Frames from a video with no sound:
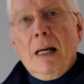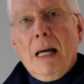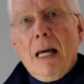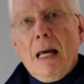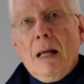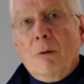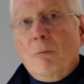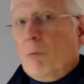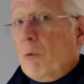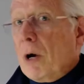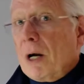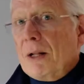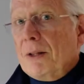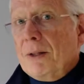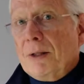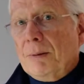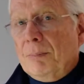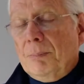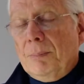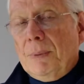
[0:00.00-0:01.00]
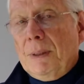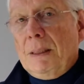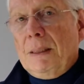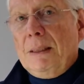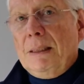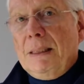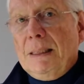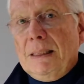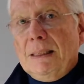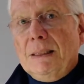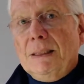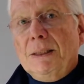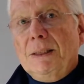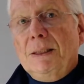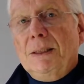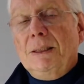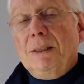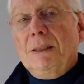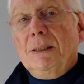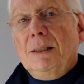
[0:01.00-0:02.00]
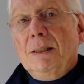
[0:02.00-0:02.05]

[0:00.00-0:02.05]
And one of them is